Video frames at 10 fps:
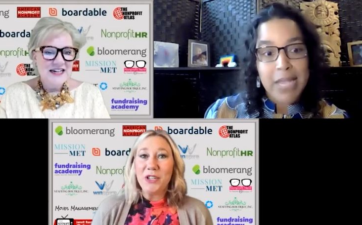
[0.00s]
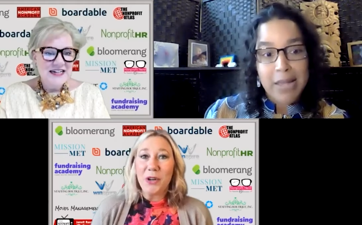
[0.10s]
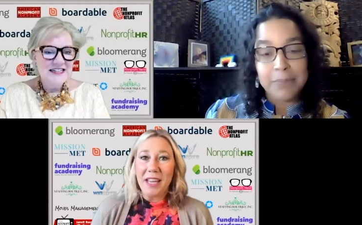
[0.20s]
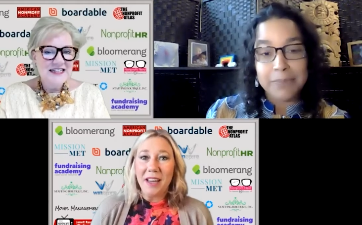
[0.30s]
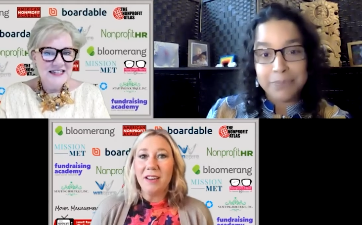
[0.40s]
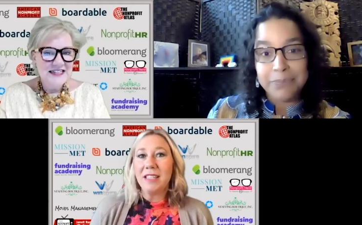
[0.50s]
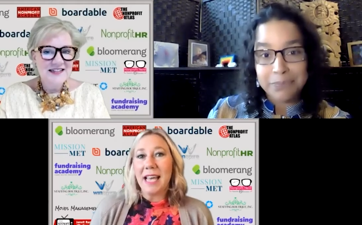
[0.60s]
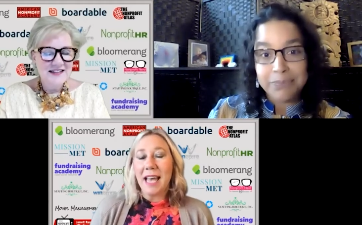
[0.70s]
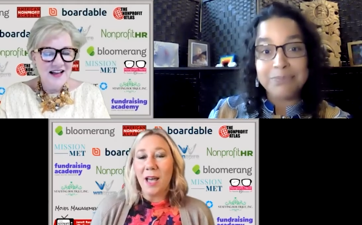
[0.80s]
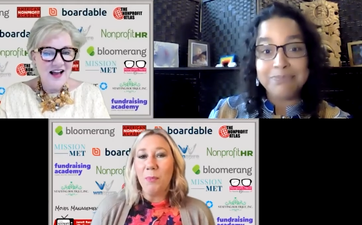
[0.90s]
Speaker 1: are here to
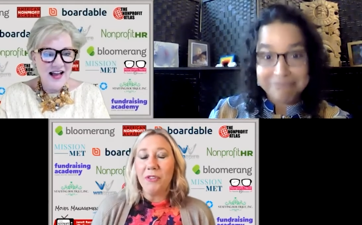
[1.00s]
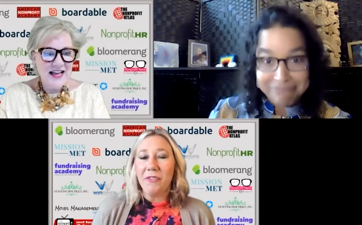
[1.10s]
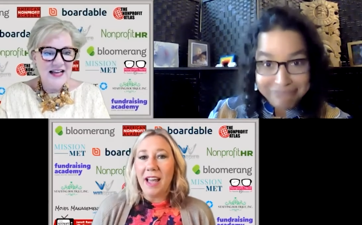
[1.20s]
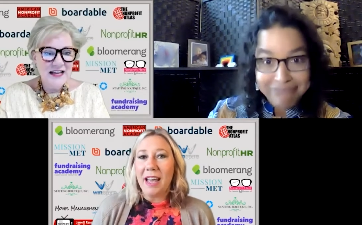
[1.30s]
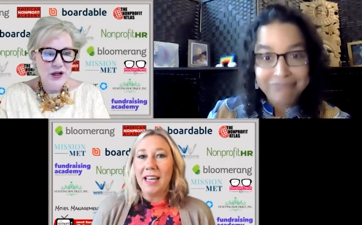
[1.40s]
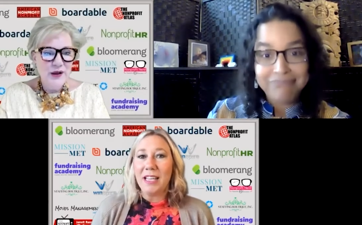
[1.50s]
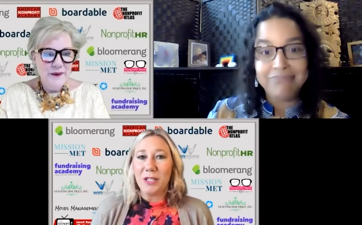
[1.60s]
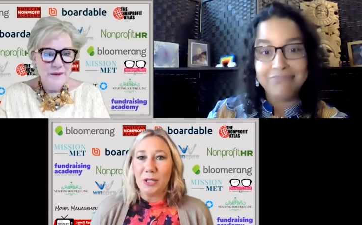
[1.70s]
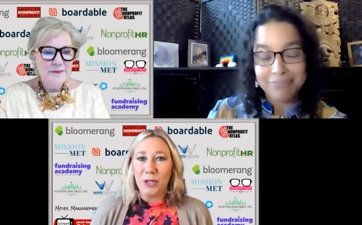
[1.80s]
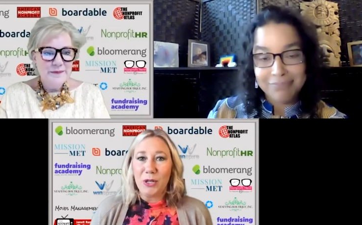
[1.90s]
help provide a
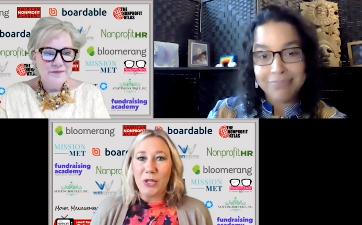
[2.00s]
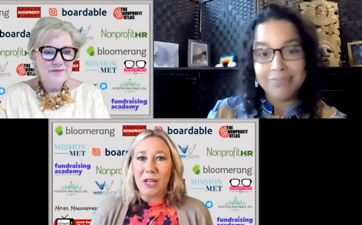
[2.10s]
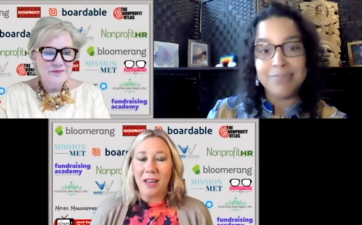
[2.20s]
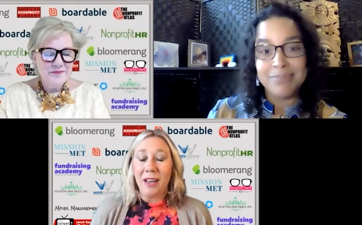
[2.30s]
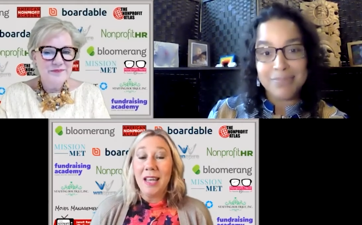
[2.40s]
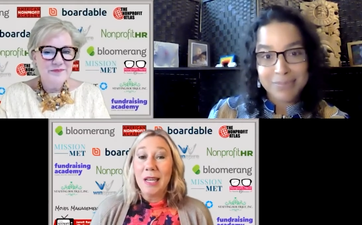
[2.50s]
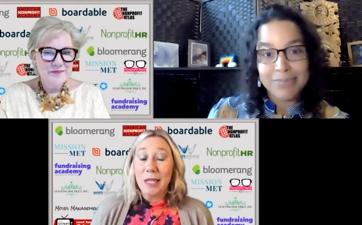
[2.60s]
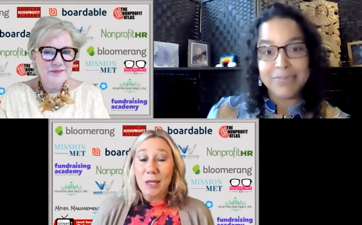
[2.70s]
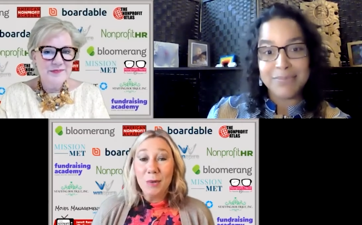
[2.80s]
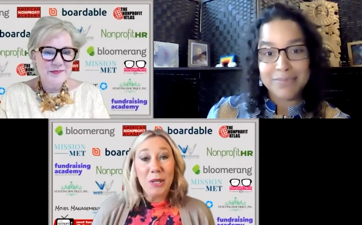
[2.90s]
solution
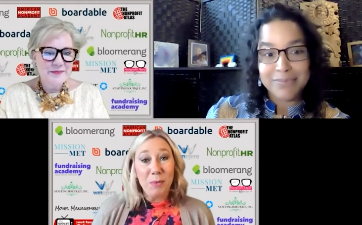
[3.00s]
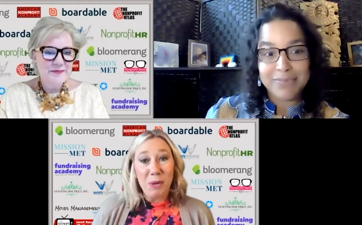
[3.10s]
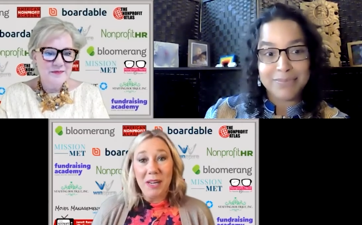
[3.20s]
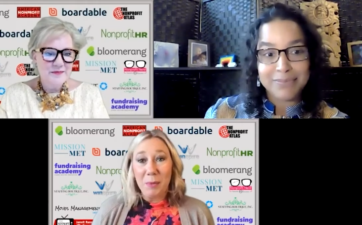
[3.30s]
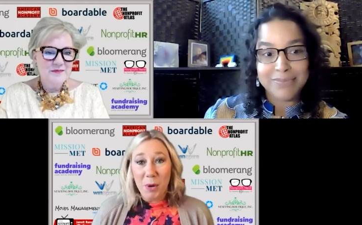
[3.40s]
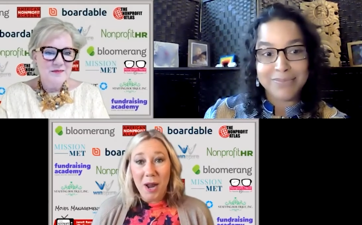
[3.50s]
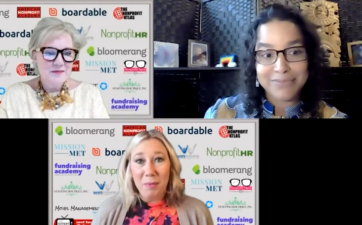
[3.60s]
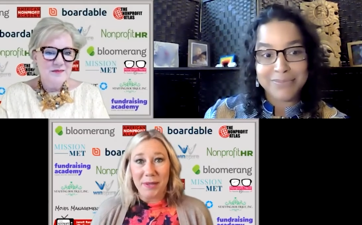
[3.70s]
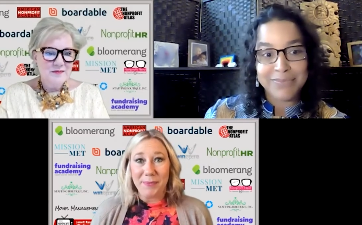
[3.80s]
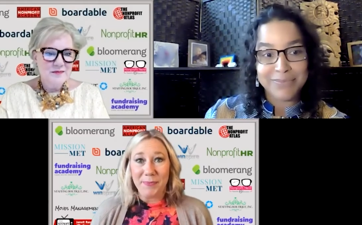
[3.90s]
to a community
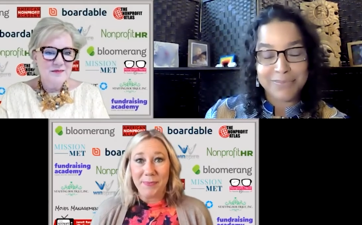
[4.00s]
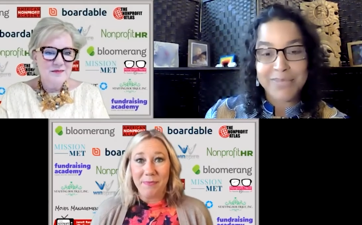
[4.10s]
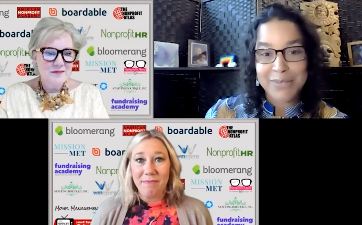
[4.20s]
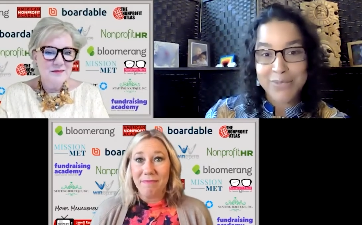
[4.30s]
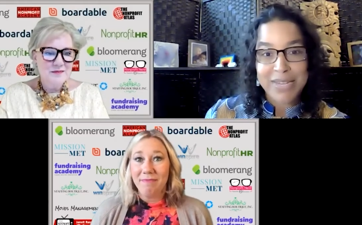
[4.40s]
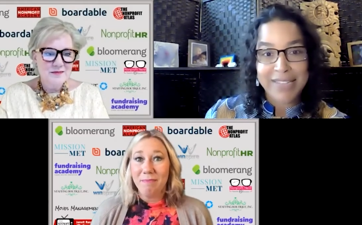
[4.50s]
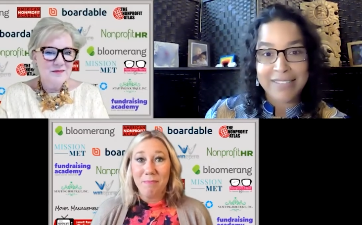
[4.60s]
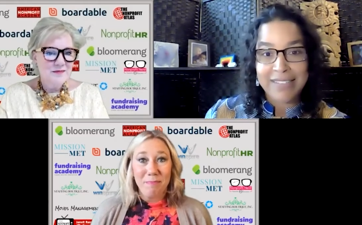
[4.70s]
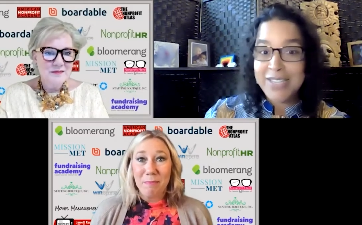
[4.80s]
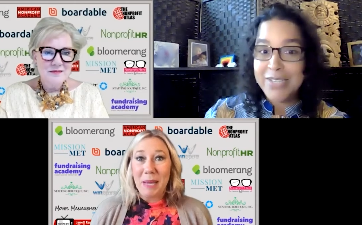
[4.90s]
problem.
Speaker 2: That's right.
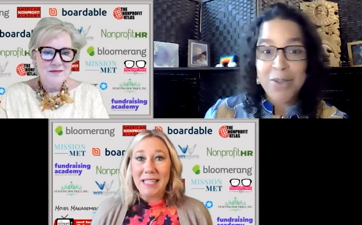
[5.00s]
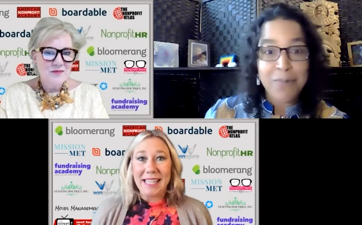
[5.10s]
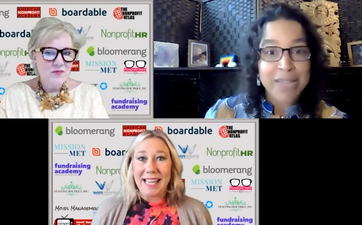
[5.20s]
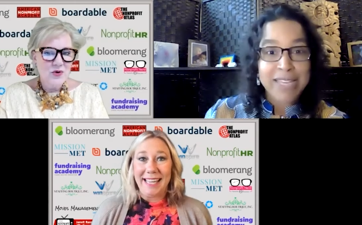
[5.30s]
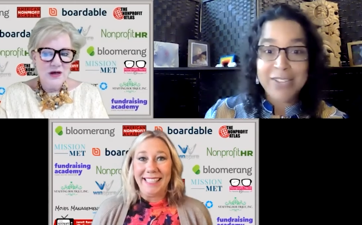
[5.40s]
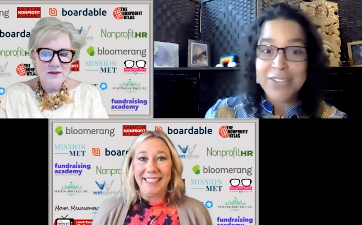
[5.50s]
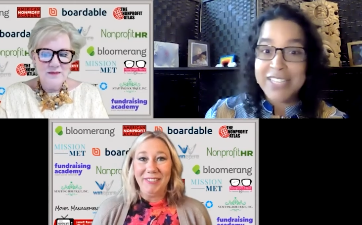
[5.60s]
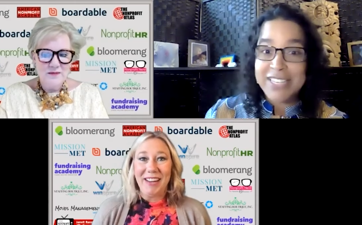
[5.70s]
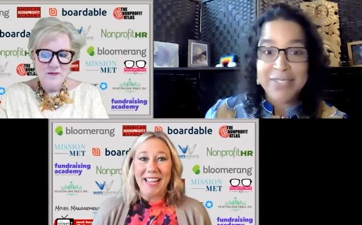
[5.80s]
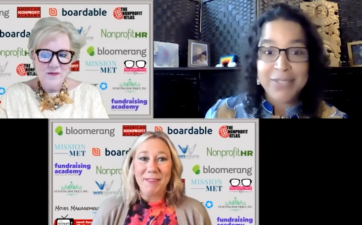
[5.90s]
Baseline. You don't make
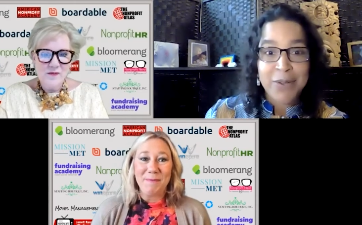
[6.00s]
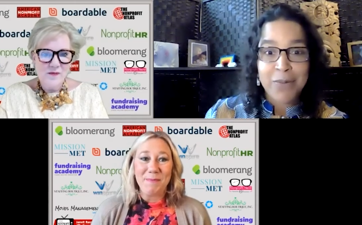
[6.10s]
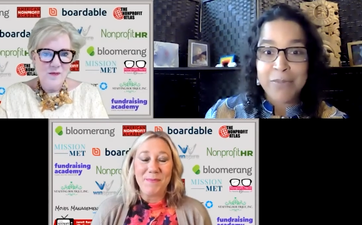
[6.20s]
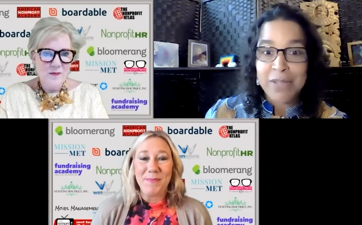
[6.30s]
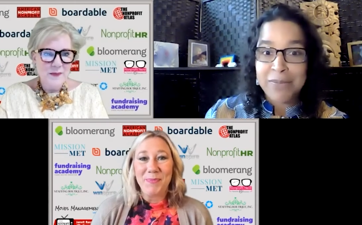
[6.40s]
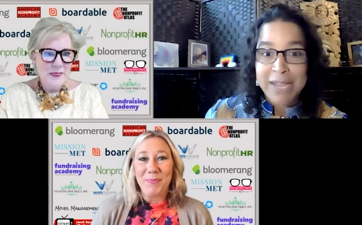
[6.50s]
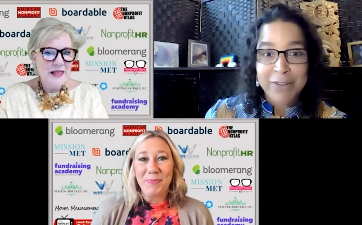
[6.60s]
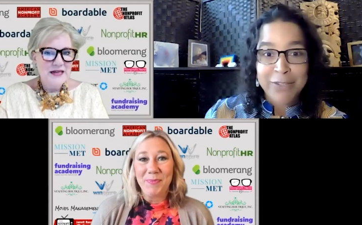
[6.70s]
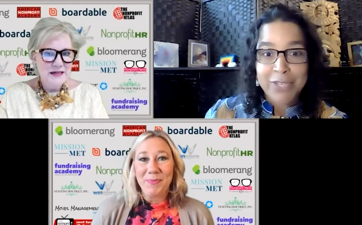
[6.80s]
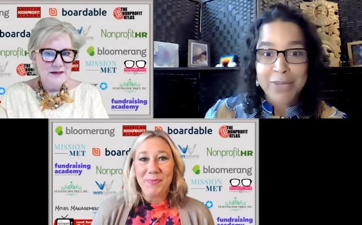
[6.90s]
cookies, you don't build
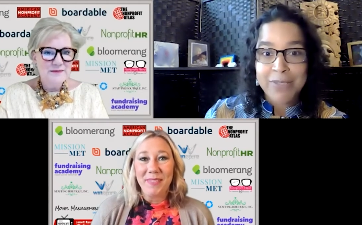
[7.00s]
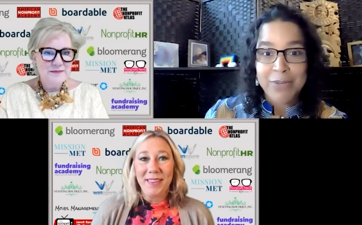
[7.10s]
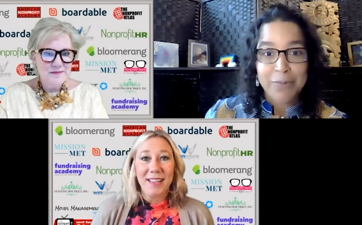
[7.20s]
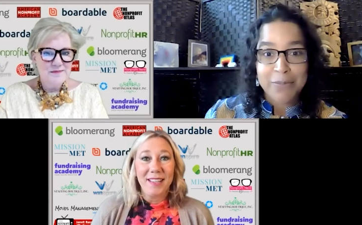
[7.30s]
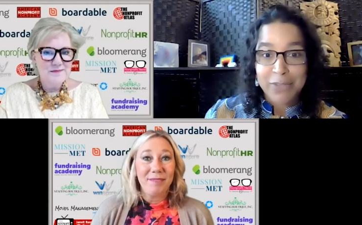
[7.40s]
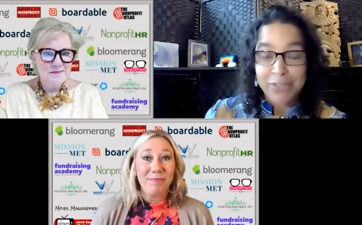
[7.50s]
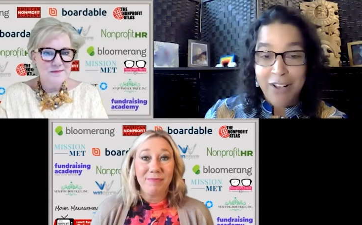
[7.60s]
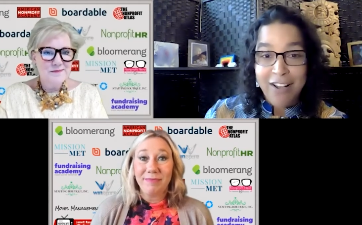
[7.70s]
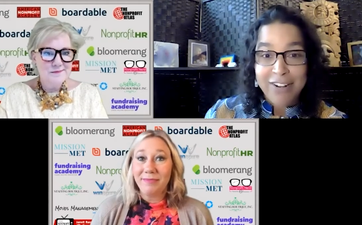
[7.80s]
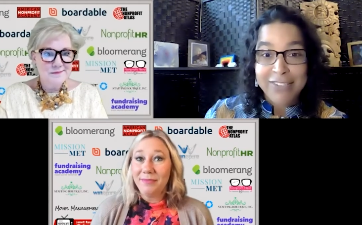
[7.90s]
microchips, you don't build
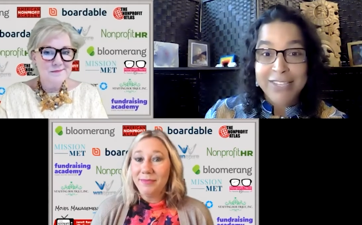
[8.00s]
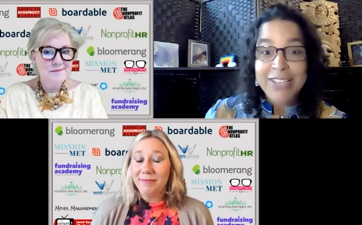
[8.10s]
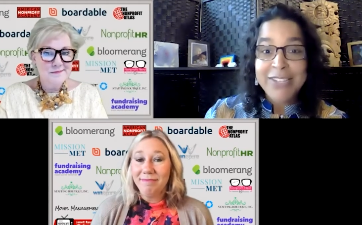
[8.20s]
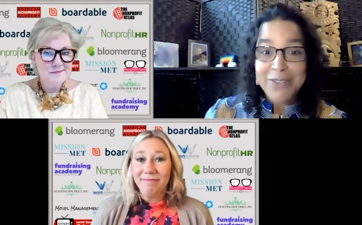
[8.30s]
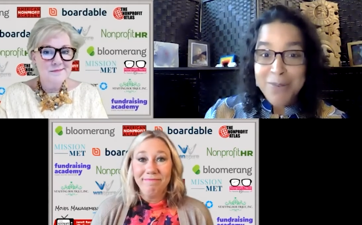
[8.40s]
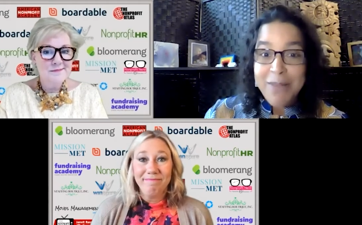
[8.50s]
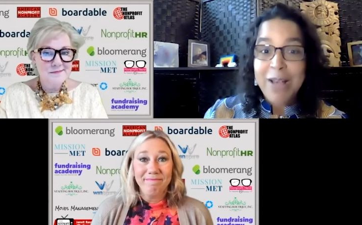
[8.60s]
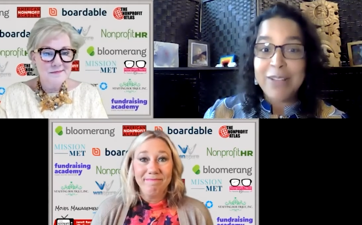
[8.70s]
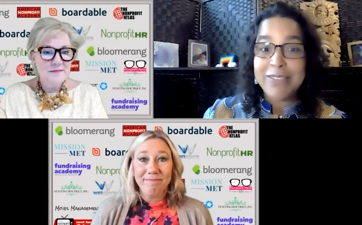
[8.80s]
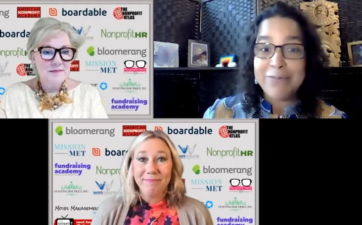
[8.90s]
cars. You're
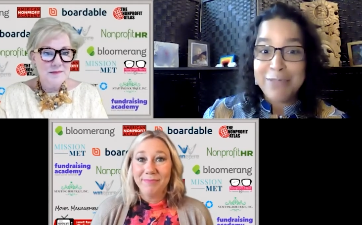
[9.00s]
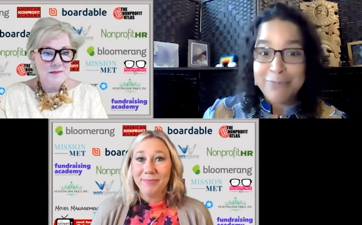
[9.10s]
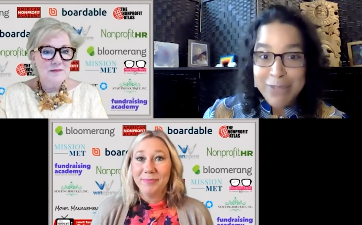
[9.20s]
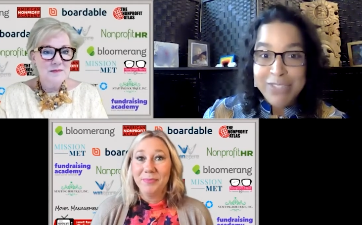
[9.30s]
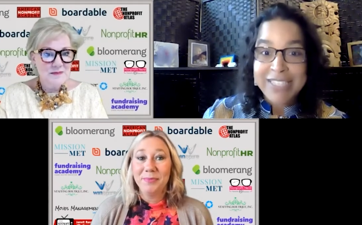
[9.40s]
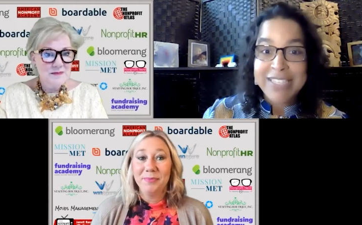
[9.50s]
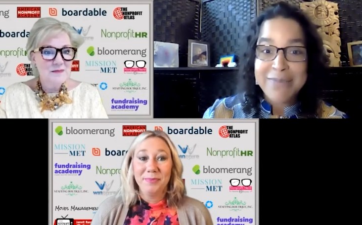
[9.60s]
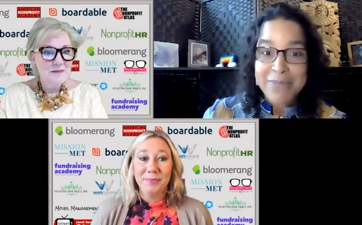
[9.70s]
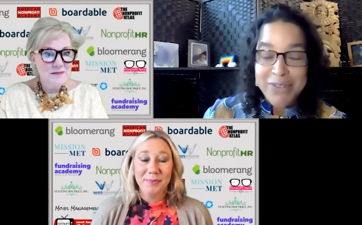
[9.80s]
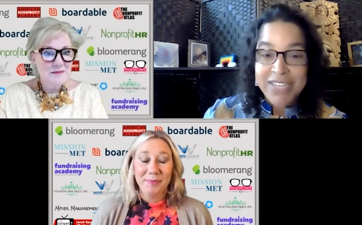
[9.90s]
about building
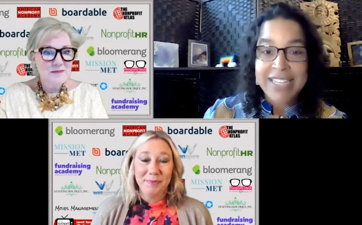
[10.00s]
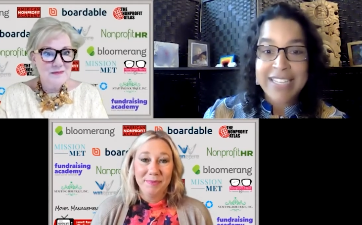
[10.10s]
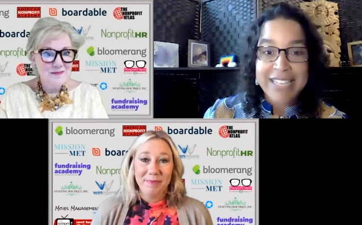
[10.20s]
community,